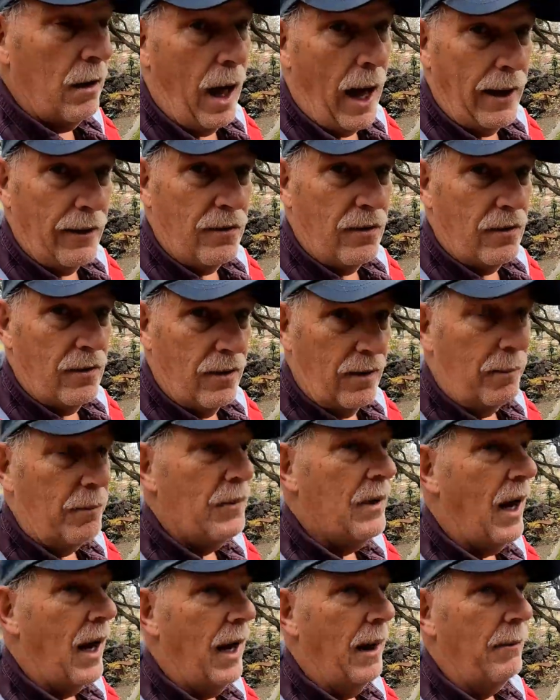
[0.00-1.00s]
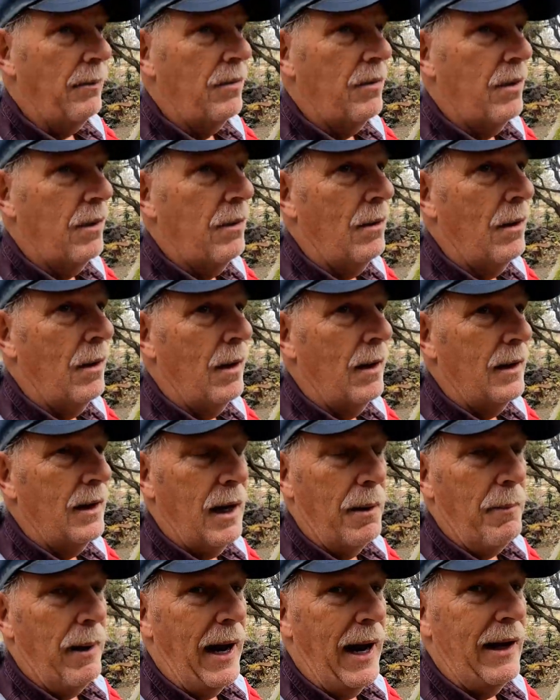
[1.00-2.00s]
lost sometimes,
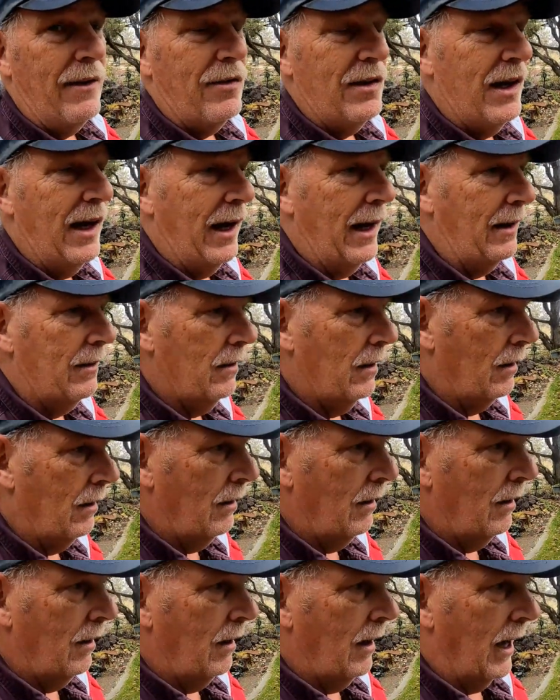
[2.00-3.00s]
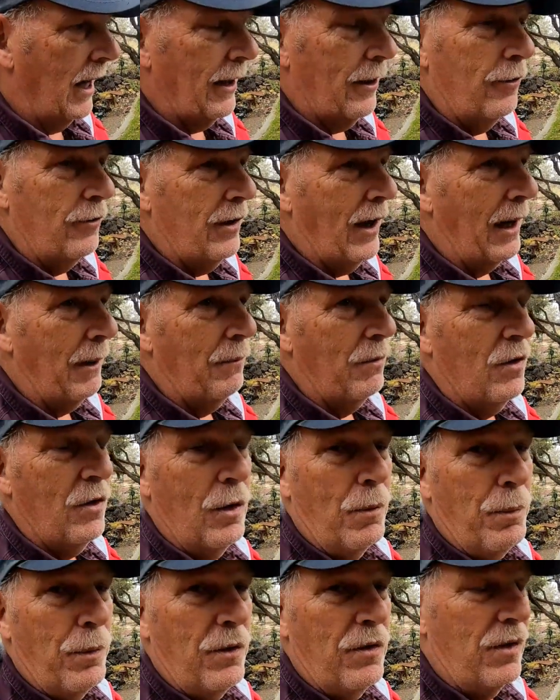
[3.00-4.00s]
got my ass kicked, other
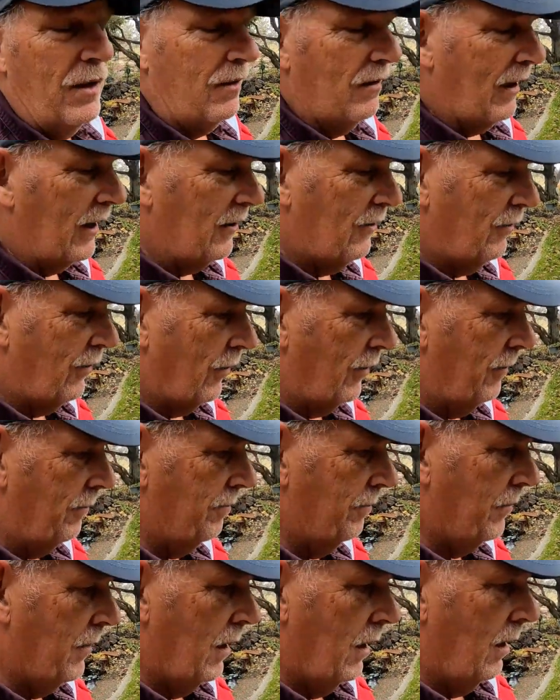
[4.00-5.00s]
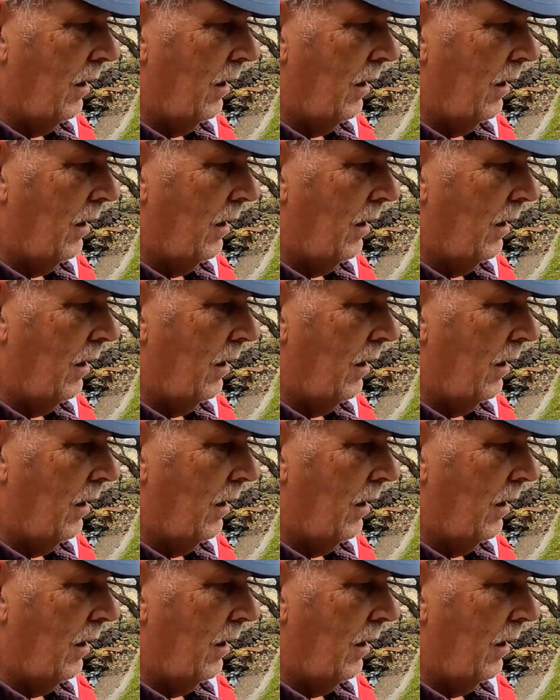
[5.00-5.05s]
times super successful.